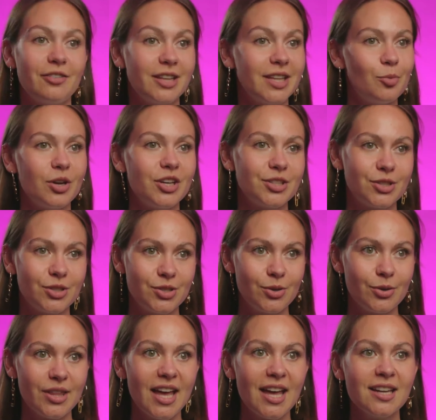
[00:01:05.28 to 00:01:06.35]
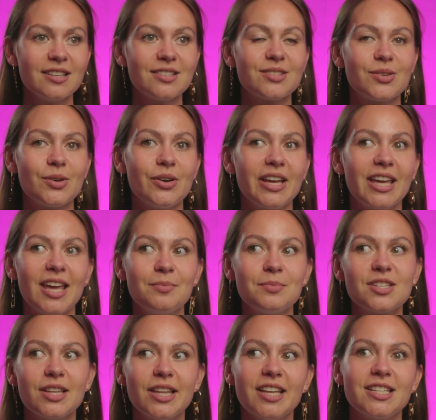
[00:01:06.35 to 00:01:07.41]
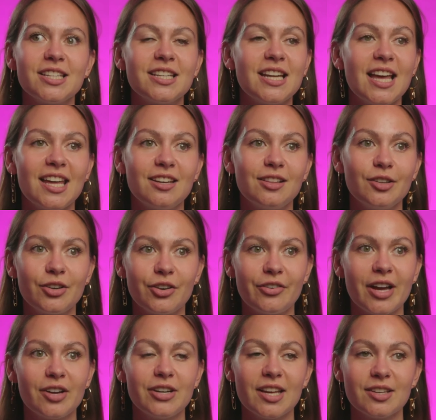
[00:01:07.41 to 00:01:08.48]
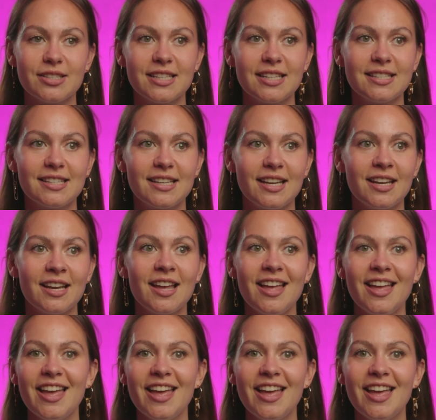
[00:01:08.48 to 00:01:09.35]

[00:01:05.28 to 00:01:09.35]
really wanted to do that. So I came to London, had a look around LCC,